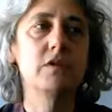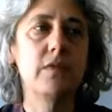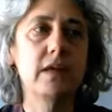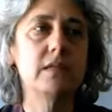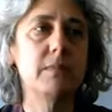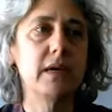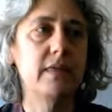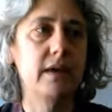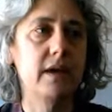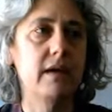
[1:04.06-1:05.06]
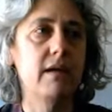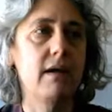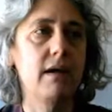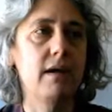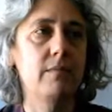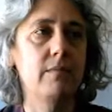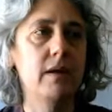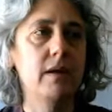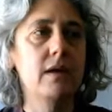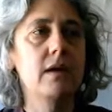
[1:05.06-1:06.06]
So that's a big thing. I
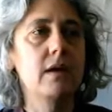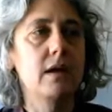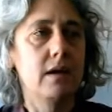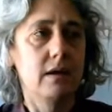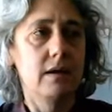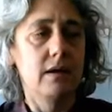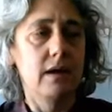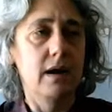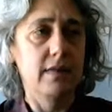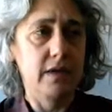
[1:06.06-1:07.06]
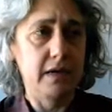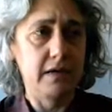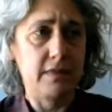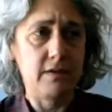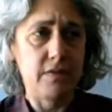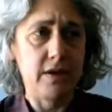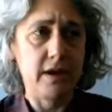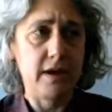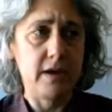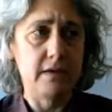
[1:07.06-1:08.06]
think another
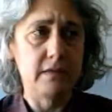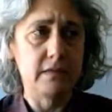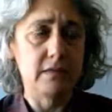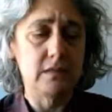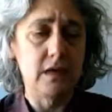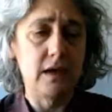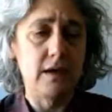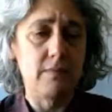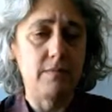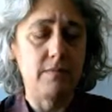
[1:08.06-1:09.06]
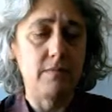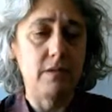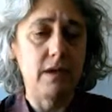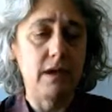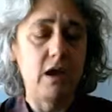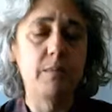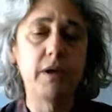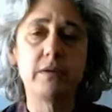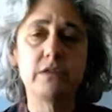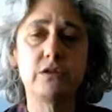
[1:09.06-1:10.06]
thing is
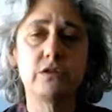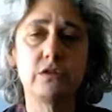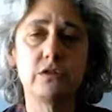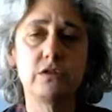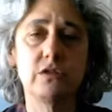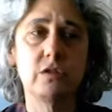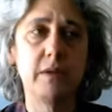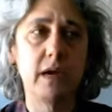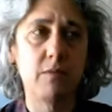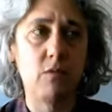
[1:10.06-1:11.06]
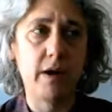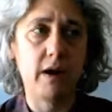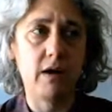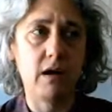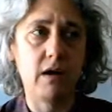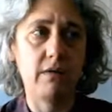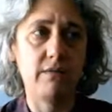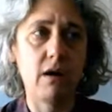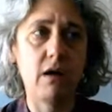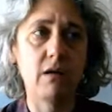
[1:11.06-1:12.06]
helping researchers to become aware
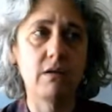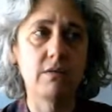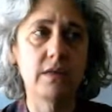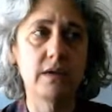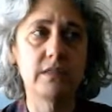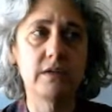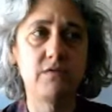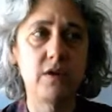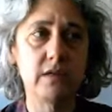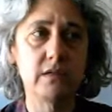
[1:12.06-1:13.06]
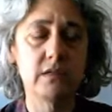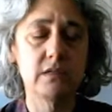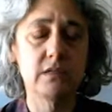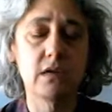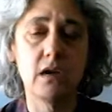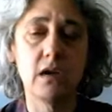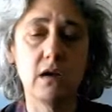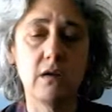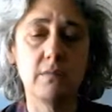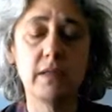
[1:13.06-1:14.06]
of all the different
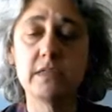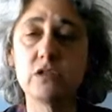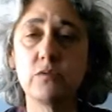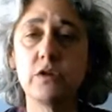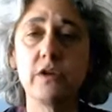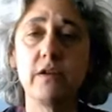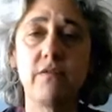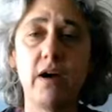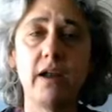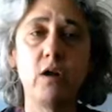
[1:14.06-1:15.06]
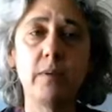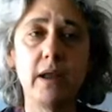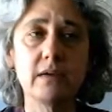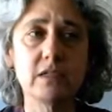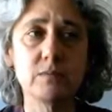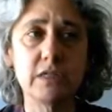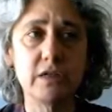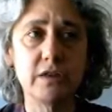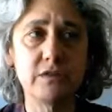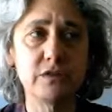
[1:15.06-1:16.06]
places where you can find open access
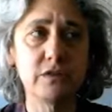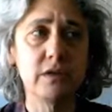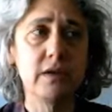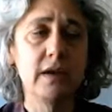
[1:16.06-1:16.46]
materials,